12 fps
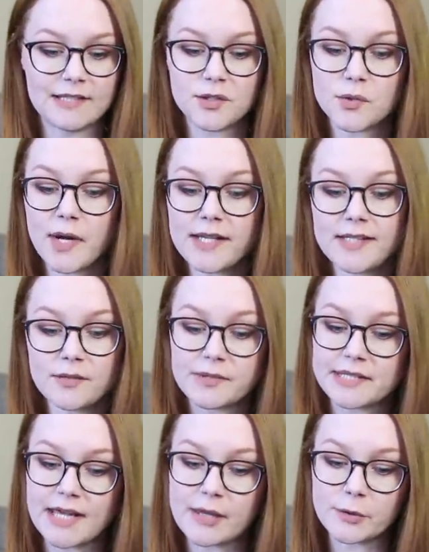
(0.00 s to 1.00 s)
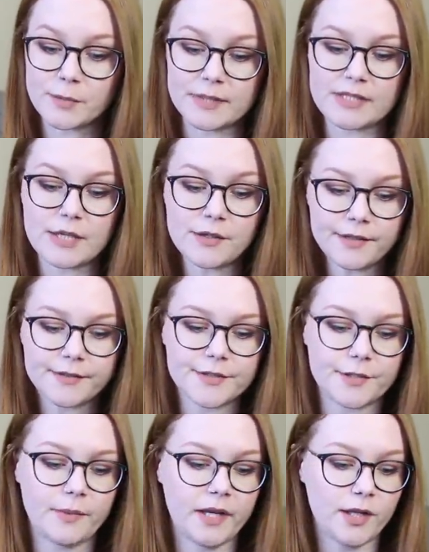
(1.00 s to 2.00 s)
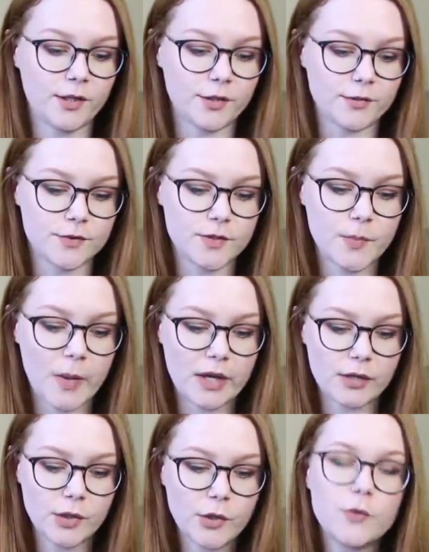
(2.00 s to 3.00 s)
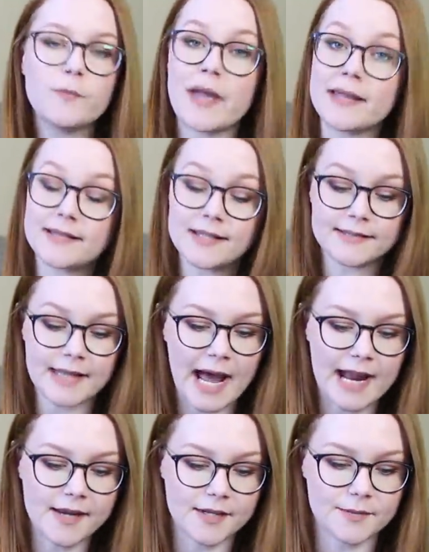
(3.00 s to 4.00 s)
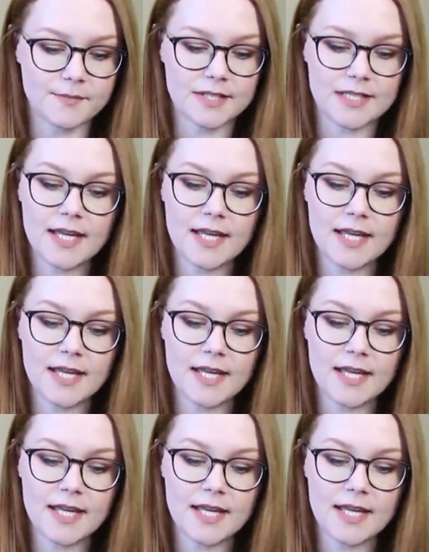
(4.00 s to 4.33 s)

it's great that recycled materials are being used, but who made these items?